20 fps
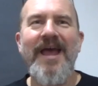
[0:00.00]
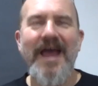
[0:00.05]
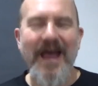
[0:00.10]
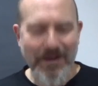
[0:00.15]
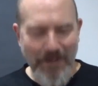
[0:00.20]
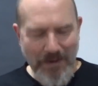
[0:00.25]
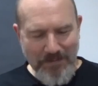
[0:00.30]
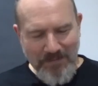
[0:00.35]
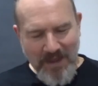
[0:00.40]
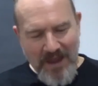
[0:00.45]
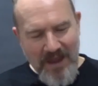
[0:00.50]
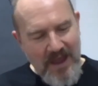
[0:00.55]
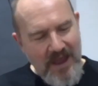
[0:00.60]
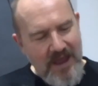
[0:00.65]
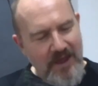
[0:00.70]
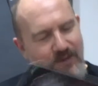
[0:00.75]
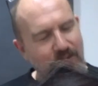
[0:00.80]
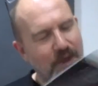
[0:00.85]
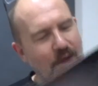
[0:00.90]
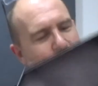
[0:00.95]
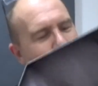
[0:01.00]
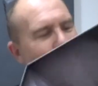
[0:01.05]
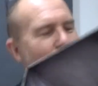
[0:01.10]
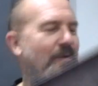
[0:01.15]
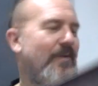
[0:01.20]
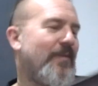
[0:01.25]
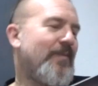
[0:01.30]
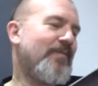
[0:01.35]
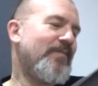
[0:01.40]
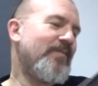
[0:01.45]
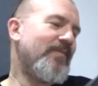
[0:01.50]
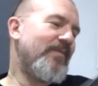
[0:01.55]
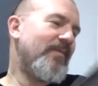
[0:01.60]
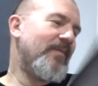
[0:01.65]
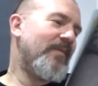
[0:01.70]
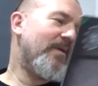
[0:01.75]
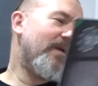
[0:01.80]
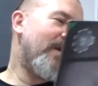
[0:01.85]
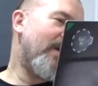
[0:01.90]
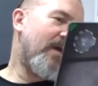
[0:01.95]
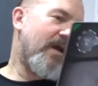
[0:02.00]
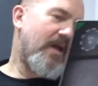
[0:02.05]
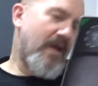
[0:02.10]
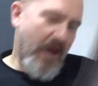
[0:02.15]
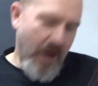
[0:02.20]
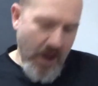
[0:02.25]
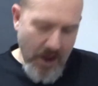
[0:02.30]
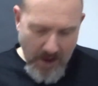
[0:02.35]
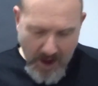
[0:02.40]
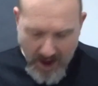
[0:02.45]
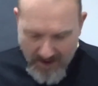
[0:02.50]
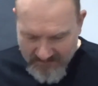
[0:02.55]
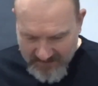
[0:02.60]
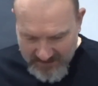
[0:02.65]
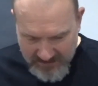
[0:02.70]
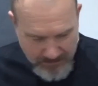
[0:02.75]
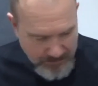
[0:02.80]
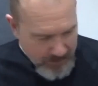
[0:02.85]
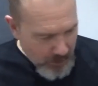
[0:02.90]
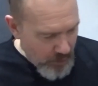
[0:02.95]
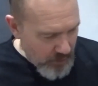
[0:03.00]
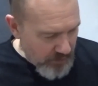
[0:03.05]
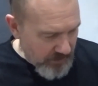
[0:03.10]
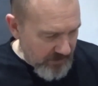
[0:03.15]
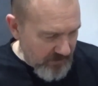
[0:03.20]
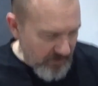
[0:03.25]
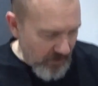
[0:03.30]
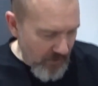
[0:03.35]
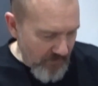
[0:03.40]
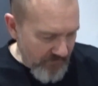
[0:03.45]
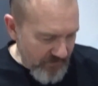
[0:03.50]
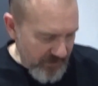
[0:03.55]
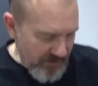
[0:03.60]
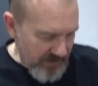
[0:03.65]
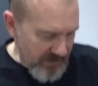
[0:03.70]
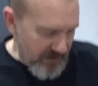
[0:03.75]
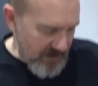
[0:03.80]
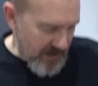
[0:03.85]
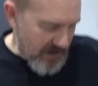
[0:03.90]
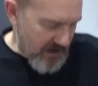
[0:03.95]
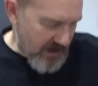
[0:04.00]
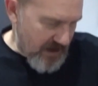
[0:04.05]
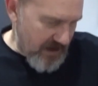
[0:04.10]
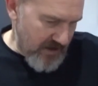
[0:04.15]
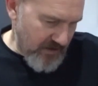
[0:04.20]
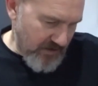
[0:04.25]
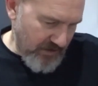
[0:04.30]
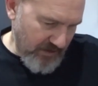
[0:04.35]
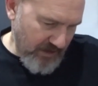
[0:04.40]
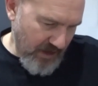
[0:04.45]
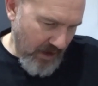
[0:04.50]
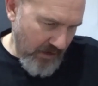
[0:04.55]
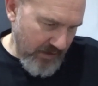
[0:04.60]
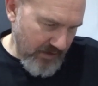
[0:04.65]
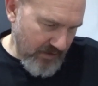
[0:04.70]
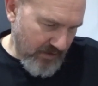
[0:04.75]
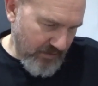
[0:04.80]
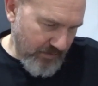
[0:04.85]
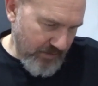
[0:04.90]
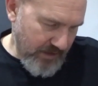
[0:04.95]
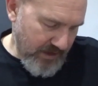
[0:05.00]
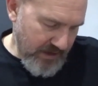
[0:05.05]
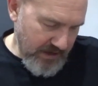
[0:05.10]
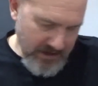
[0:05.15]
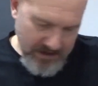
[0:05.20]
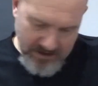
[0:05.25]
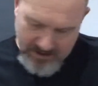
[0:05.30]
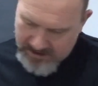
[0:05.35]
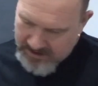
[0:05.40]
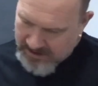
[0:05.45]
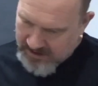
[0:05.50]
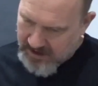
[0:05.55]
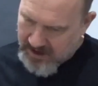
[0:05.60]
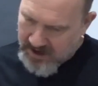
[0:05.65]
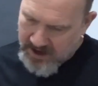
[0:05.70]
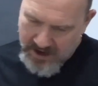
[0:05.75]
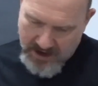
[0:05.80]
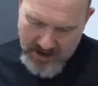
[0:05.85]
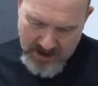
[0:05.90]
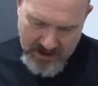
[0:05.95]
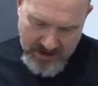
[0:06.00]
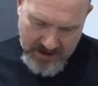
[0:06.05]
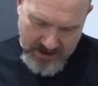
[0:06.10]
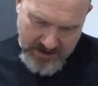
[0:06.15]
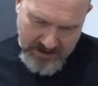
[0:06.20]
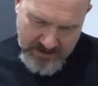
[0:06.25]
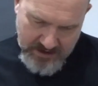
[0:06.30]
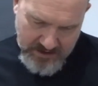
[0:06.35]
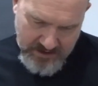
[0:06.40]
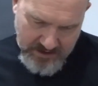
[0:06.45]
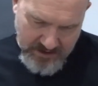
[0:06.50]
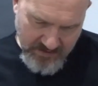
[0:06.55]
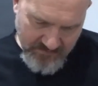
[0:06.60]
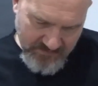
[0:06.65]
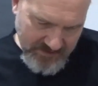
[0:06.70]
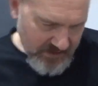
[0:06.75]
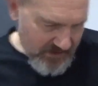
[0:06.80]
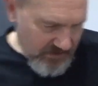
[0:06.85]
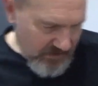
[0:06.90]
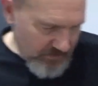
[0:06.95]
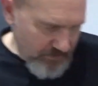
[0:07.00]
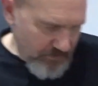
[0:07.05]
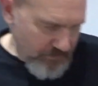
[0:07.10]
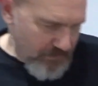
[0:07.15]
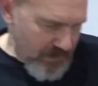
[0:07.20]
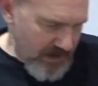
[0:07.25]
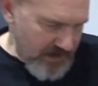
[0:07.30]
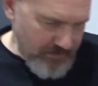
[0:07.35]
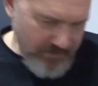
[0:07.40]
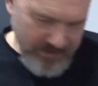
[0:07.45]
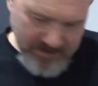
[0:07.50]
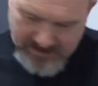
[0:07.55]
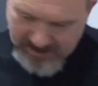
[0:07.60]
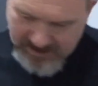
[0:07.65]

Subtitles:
Anyway, so I think the board is obviously going to be. I think these maybe,